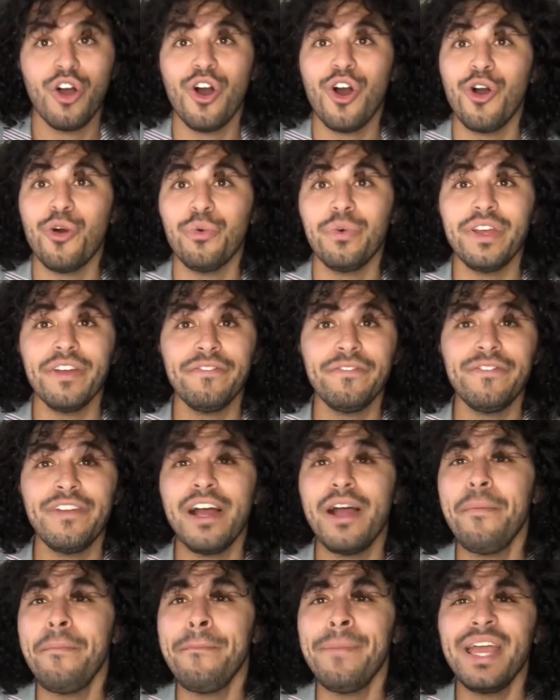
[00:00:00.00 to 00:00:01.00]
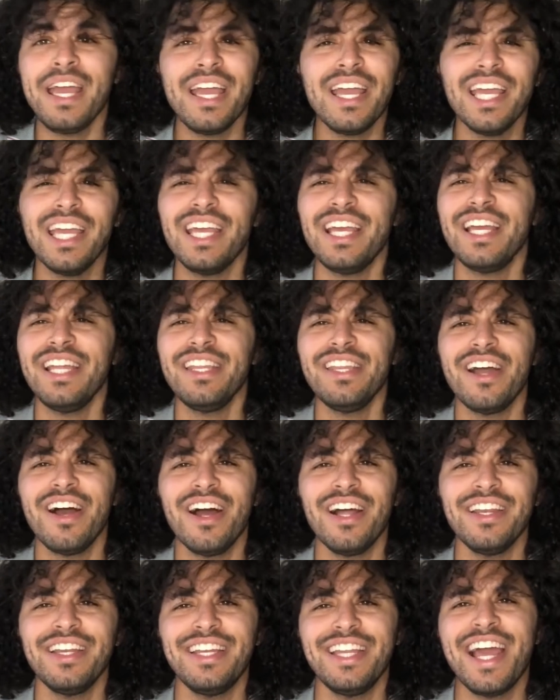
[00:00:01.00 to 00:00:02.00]
Oh, if I'm being
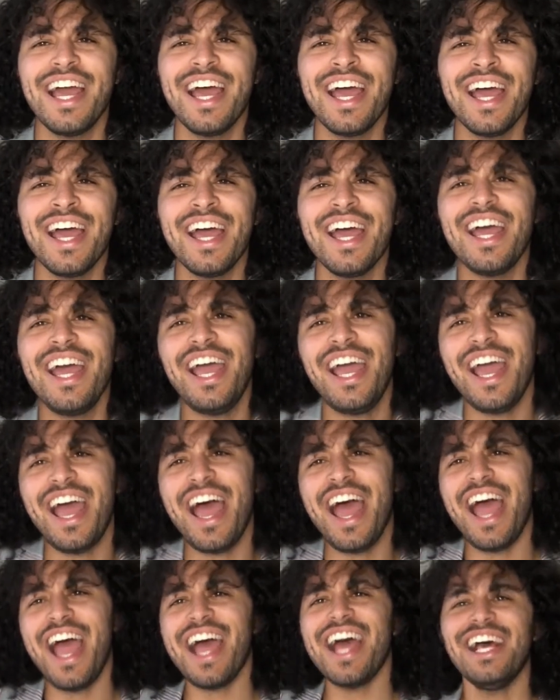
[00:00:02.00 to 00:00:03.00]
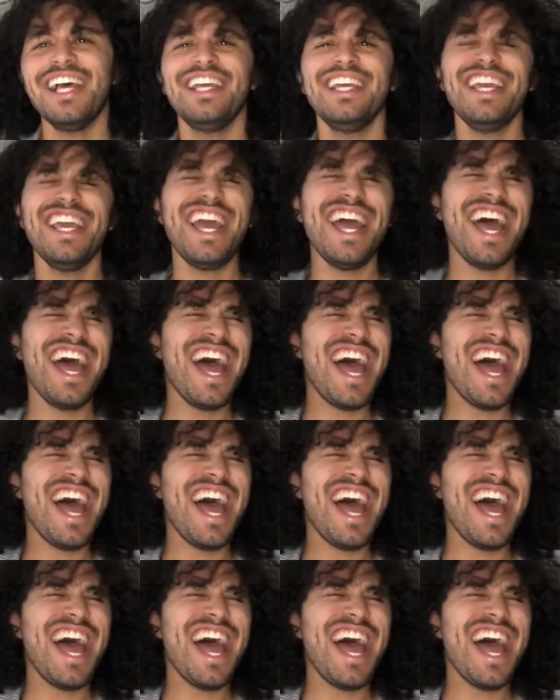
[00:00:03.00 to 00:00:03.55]
honest.